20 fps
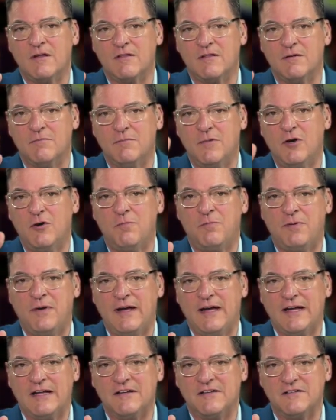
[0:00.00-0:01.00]
the
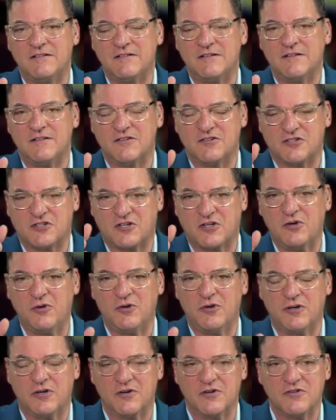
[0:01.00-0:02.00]
mopeds, the
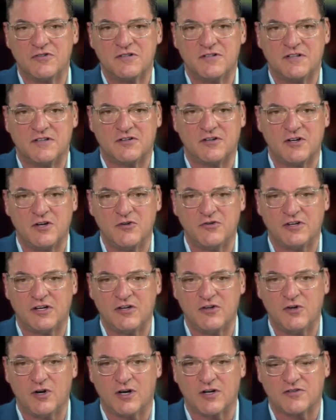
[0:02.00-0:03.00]
scooters that they're using
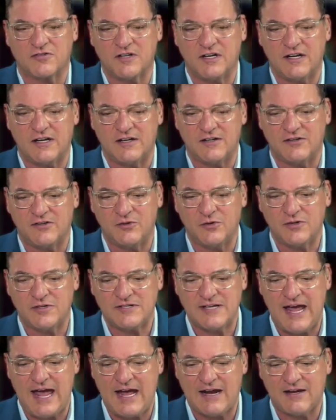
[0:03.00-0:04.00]
in New York City to
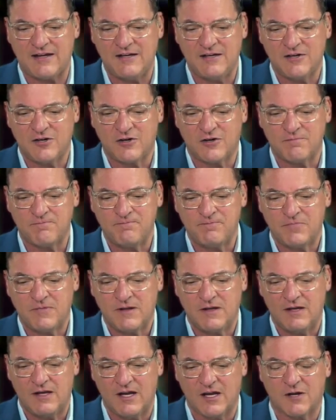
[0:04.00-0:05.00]
attack
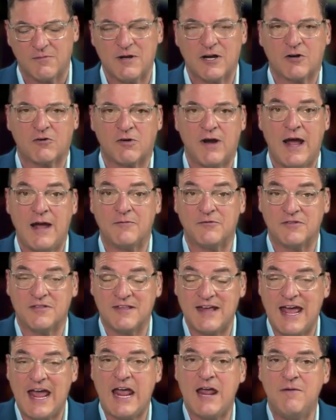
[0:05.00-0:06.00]
and commit crimes,
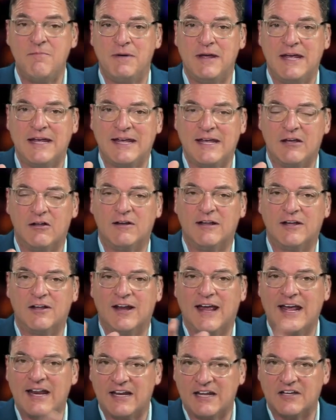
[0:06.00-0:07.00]
they being
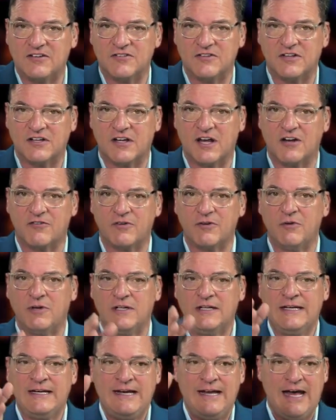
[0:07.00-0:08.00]
illegal aliens in the country.
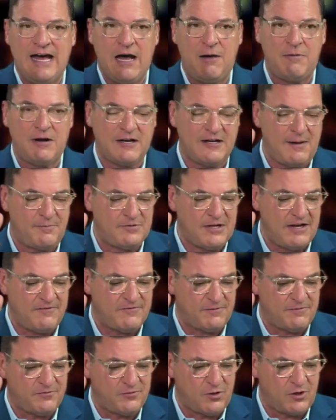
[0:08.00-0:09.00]
Well, how about an update
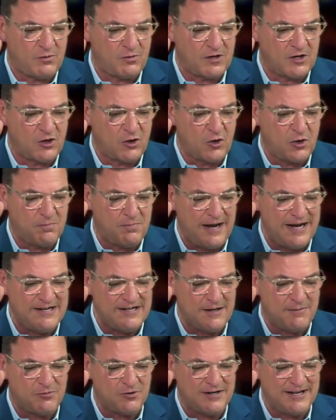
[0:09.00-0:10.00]
from Florida? We're going to go to bite
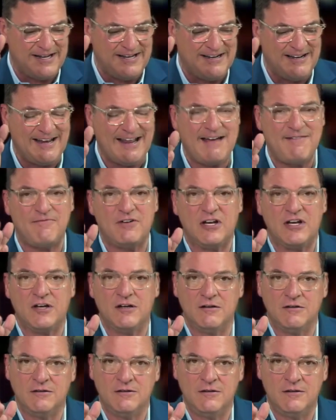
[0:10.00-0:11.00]
number 11.
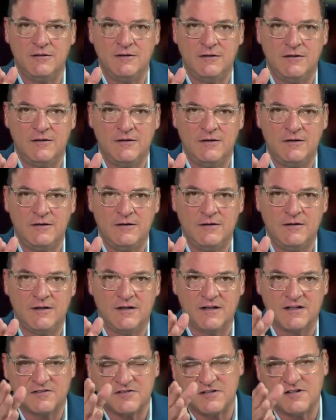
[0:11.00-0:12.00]

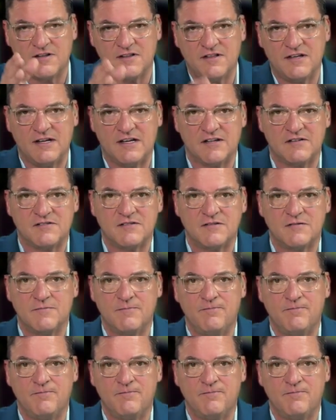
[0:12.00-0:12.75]
Listen to this.